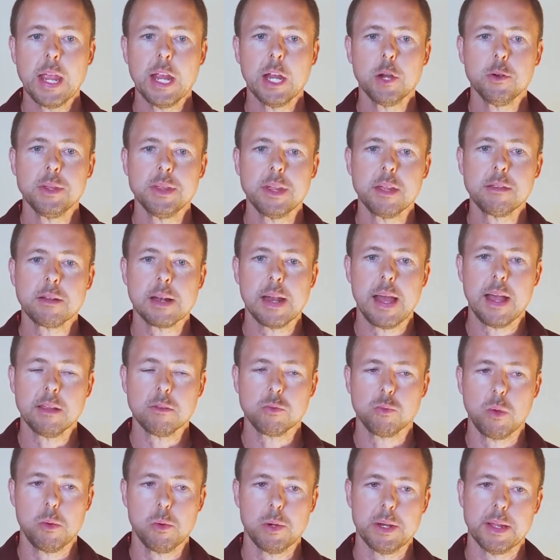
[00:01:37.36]
Here in this
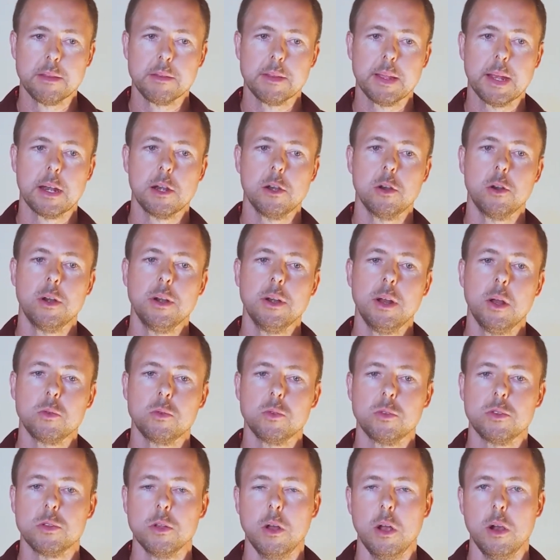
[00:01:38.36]
class, we will instead learn how
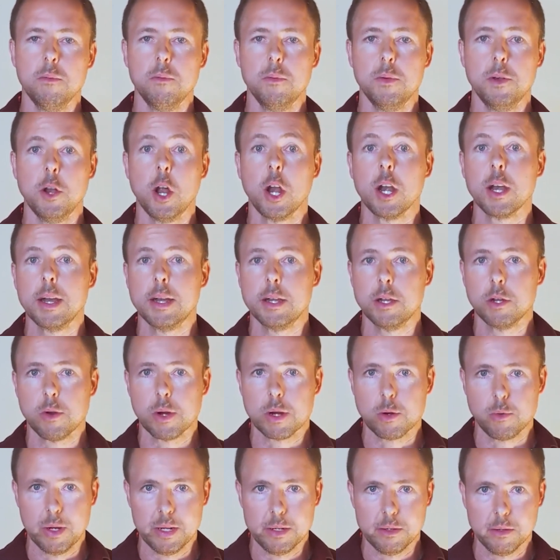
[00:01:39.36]
to solve nonlinear
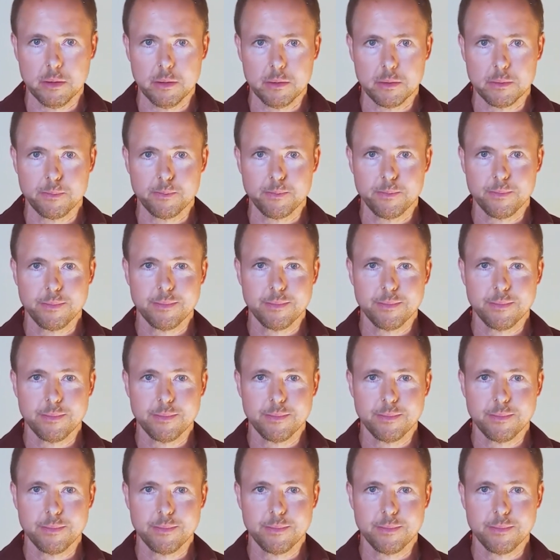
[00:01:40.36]
equations,